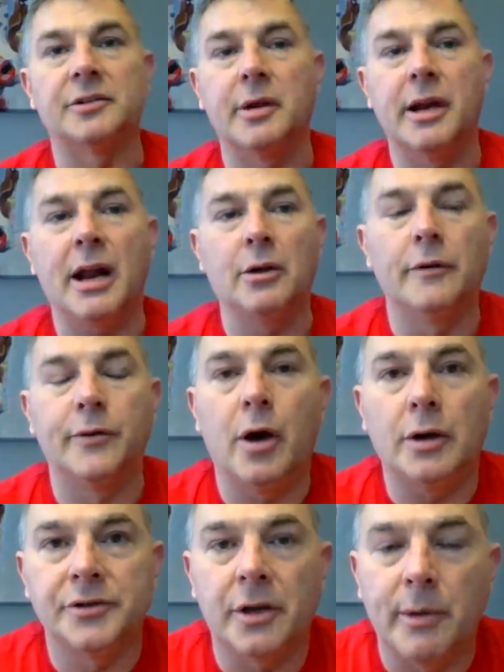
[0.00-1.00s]
And I don't know if you
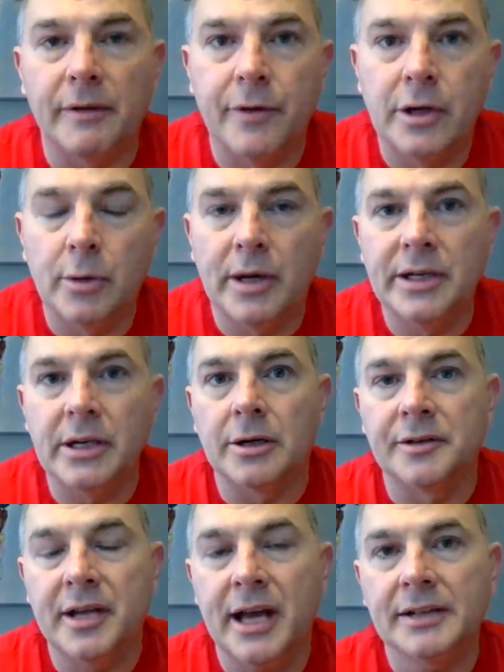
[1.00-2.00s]
all saw my video I did
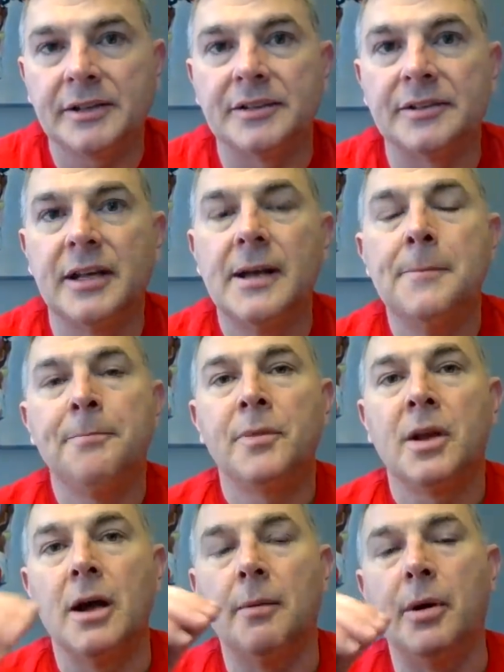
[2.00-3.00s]
on Texas
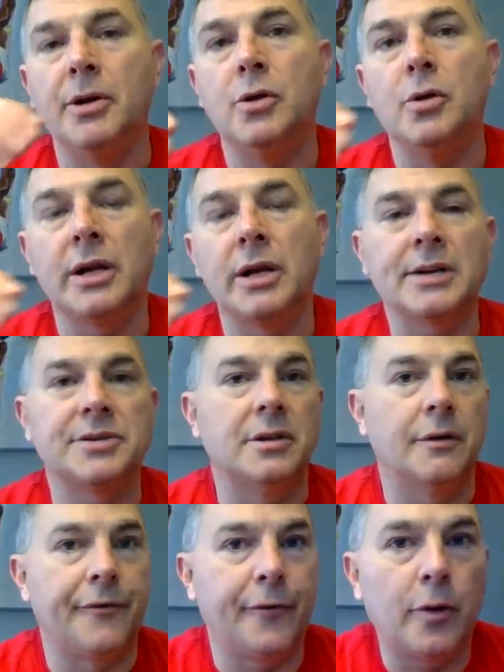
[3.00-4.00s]
uh, but you can actually
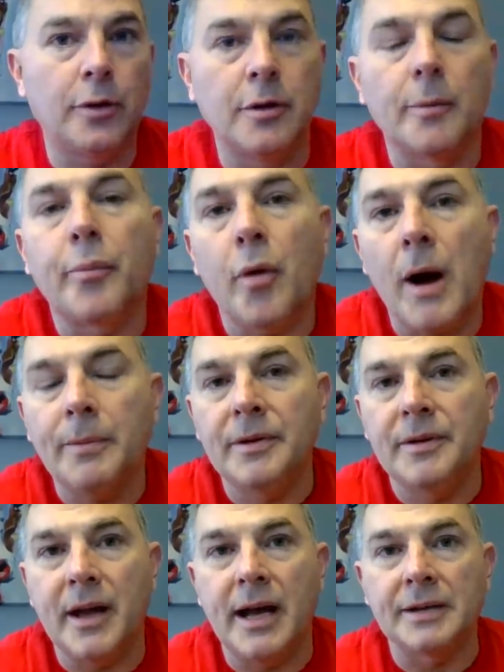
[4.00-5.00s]
defer your property
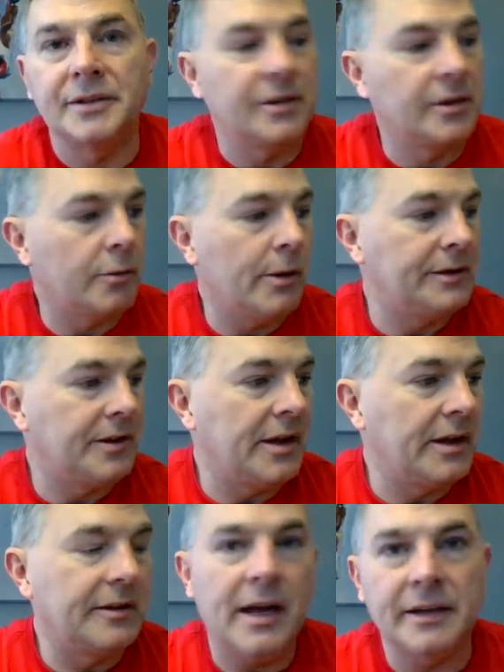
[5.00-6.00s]
taxes in the great state
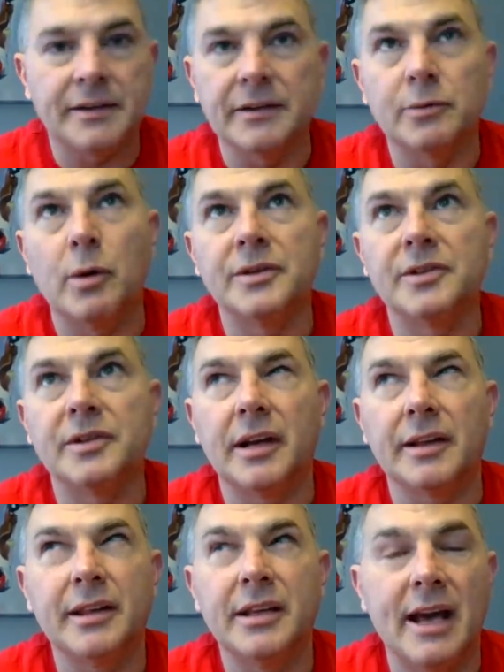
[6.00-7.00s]
of Texas once
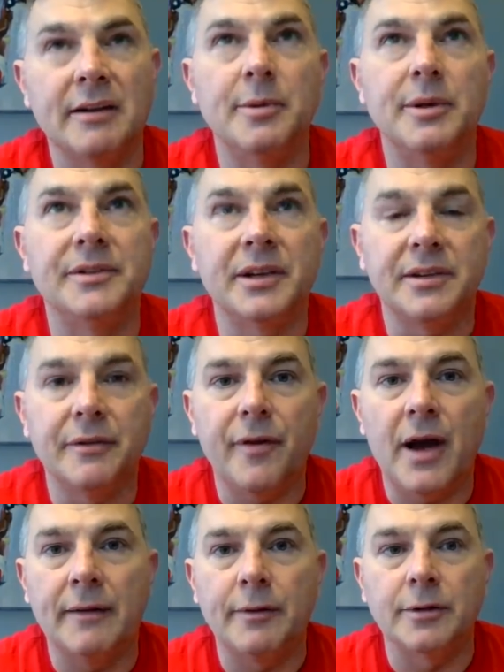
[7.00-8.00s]
I think you have to be
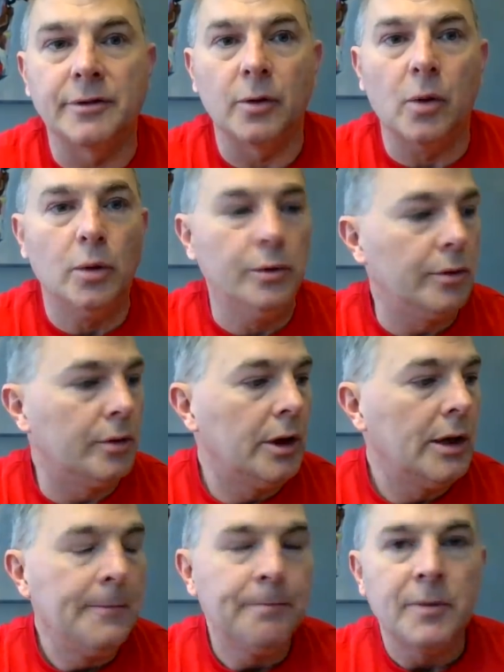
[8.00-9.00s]
65 years or older
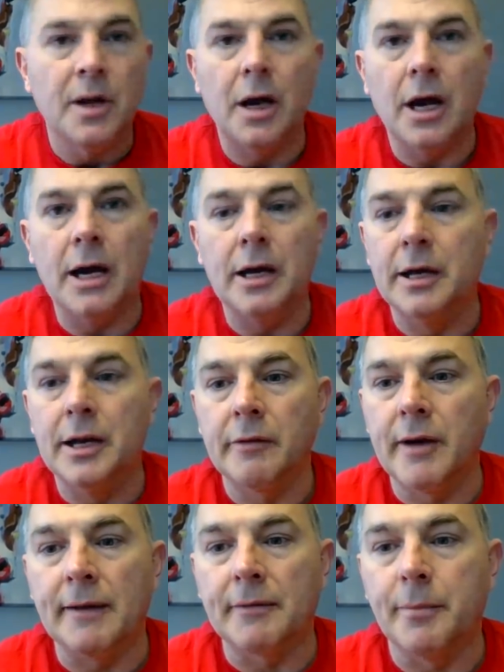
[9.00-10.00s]
uh, and
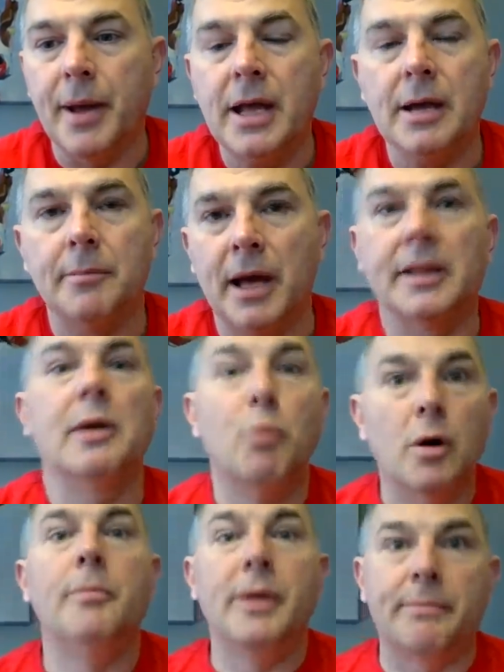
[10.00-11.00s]
never have to pay them. Now, they
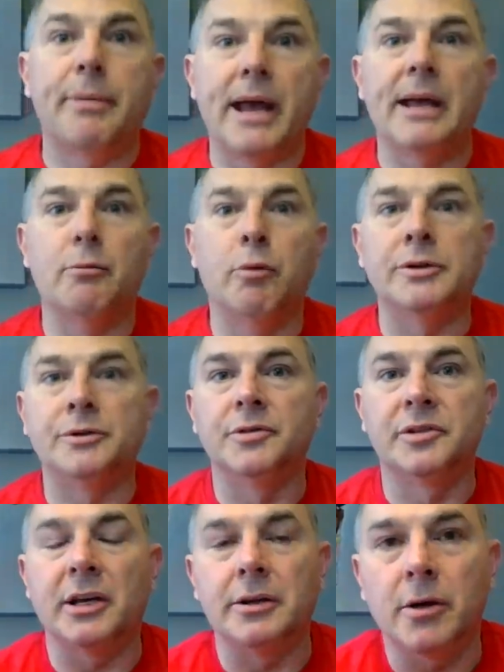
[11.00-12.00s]
will be paid once you
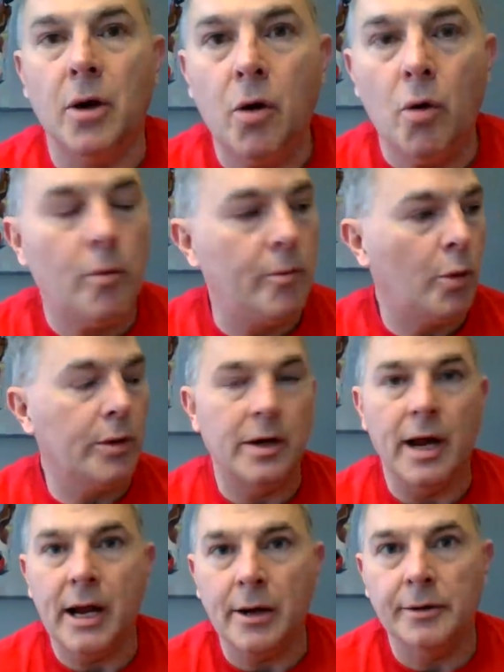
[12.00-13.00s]
sell your home or
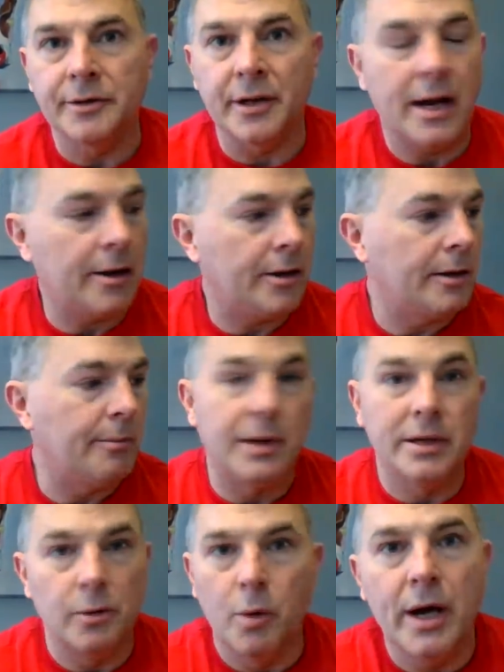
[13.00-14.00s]
your heirs inherit it.
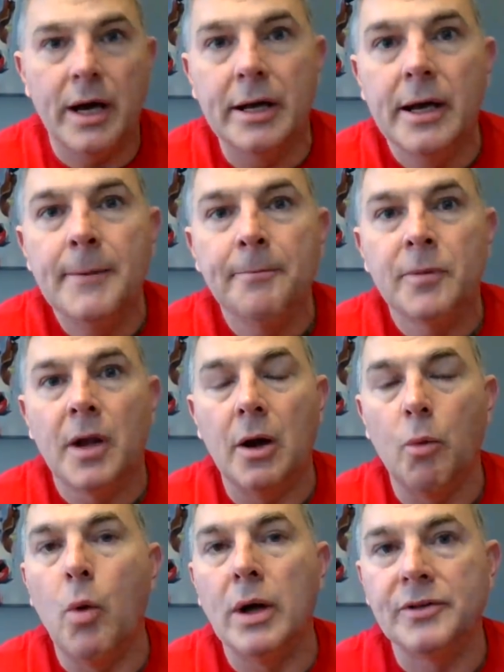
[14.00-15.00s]
But either way,
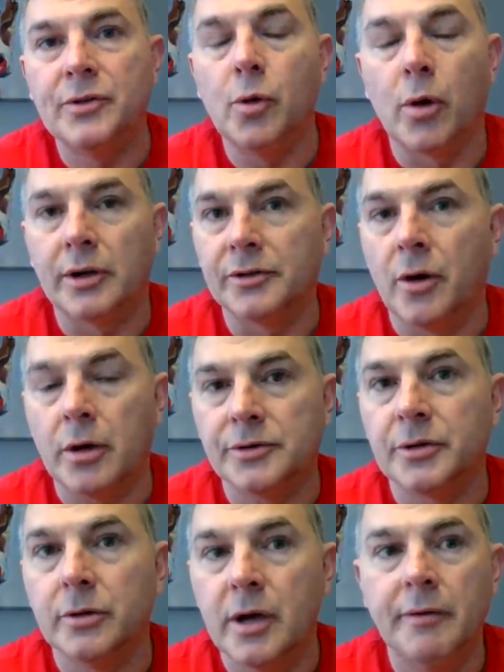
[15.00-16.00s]
uh, once you are, as long
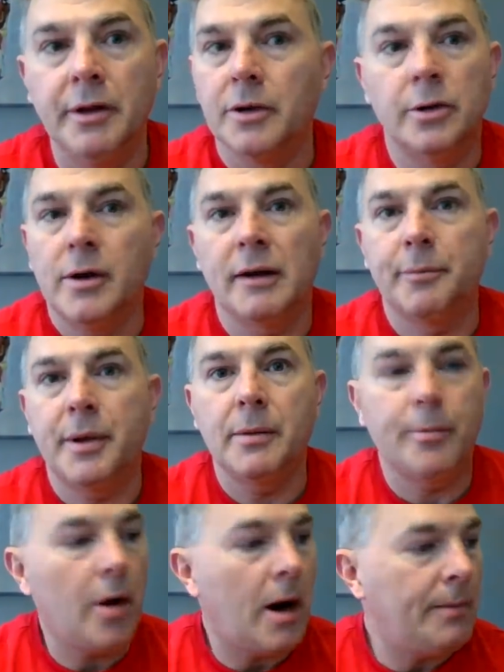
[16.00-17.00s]
as you're living there, you don't have to pay
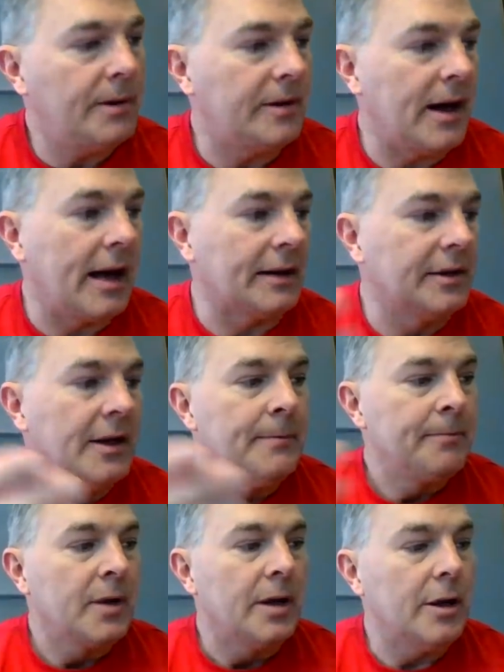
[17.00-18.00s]
your property tax.
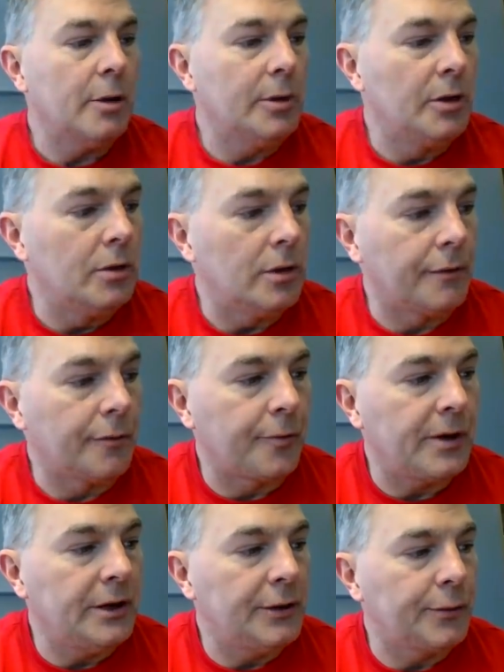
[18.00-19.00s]
Here we're doing a
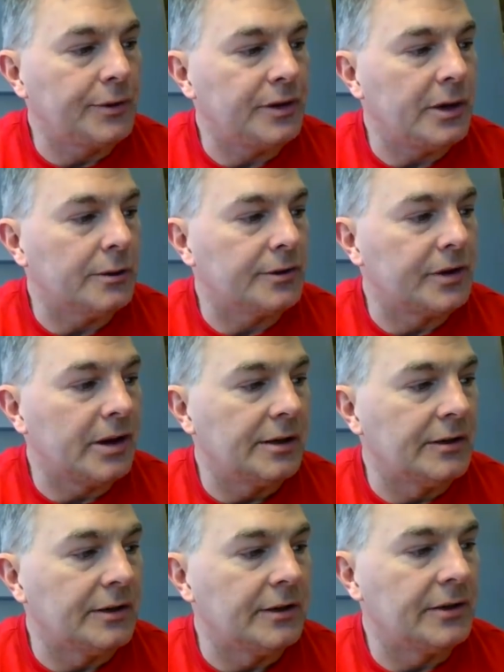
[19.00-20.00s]
freeze for senior
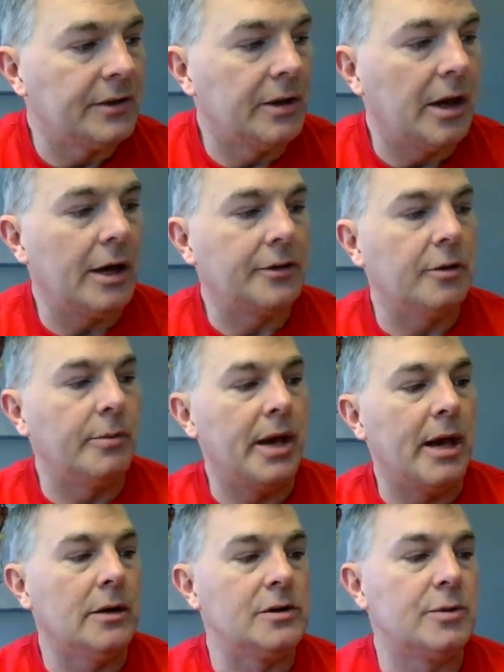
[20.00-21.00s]
citizens uh, to
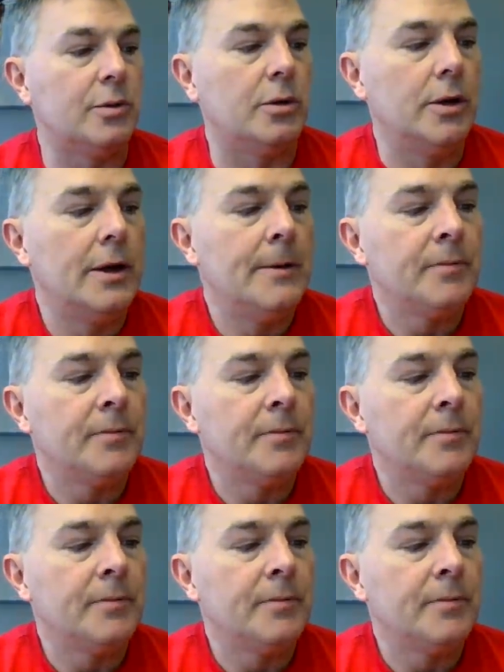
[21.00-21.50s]
be eligible.